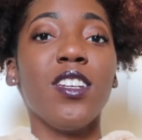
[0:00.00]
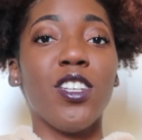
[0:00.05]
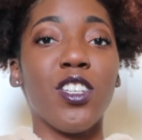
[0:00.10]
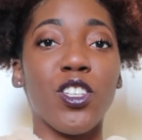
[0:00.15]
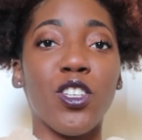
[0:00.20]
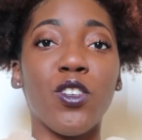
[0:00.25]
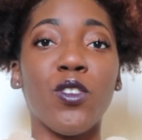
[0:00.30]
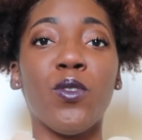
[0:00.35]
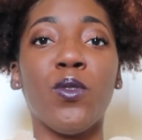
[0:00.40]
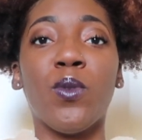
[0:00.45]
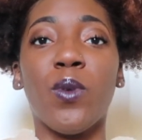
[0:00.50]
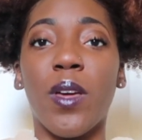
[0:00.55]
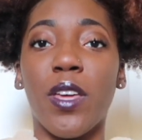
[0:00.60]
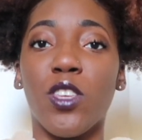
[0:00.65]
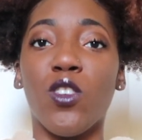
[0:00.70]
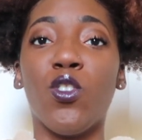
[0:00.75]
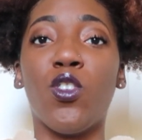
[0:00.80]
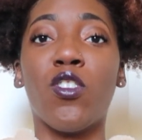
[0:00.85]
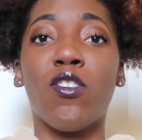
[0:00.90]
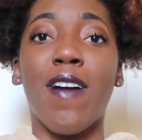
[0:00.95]

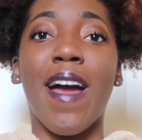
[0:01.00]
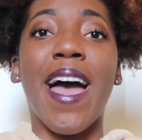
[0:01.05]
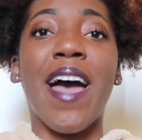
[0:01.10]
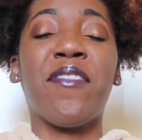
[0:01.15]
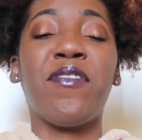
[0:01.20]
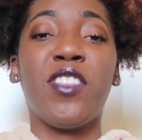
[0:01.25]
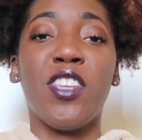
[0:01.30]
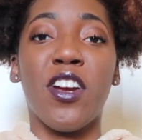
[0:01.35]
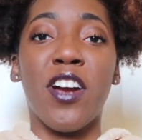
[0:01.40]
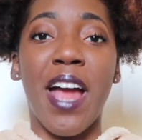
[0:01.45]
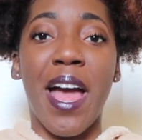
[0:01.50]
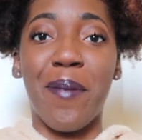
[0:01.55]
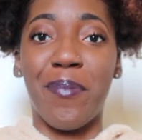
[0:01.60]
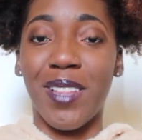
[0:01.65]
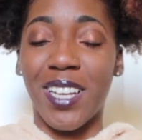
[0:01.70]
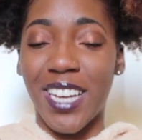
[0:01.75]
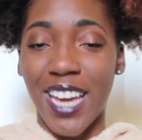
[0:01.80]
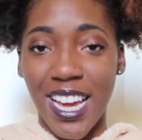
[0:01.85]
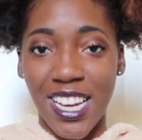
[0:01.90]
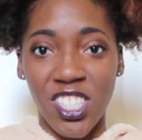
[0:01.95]
you craft your
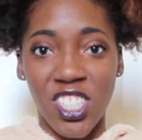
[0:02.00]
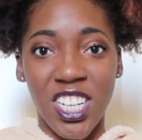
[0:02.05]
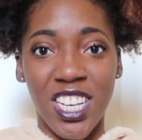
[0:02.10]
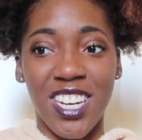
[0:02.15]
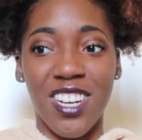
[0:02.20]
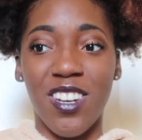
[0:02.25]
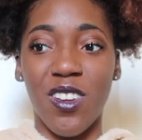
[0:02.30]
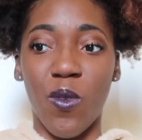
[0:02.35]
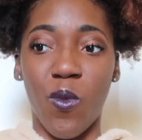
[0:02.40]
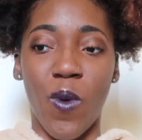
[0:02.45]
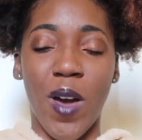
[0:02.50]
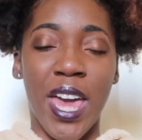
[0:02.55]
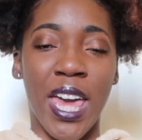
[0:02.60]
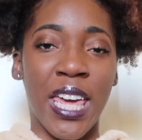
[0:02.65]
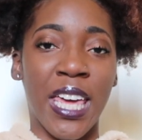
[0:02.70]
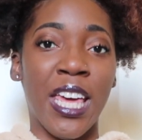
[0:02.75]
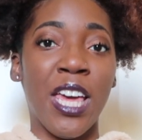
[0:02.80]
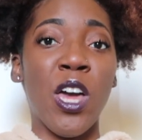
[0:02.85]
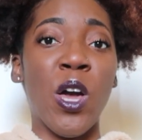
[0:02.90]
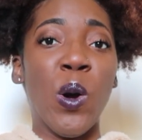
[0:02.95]
application in a way
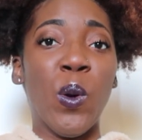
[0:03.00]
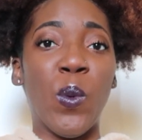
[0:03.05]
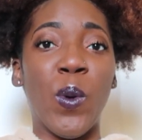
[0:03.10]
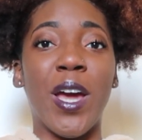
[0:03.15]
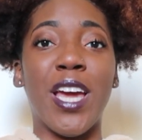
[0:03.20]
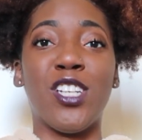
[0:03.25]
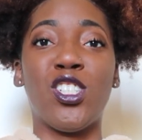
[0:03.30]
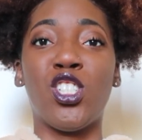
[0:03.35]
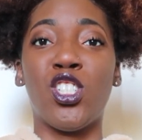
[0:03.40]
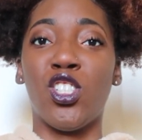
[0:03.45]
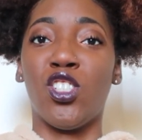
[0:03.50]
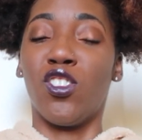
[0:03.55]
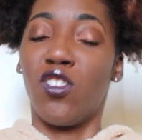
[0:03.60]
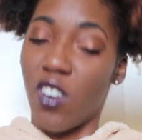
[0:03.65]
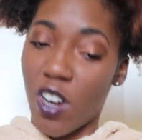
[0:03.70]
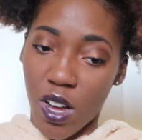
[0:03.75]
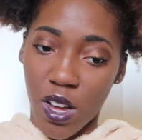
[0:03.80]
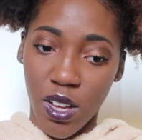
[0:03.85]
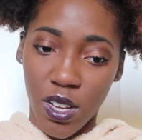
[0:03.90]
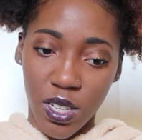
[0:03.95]
where it's
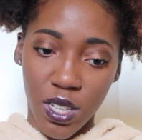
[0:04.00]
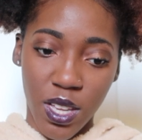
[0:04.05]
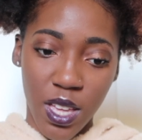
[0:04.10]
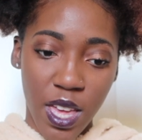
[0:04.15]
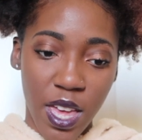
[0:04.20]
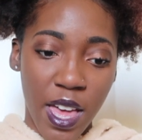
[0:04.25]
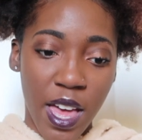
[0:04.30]
strong.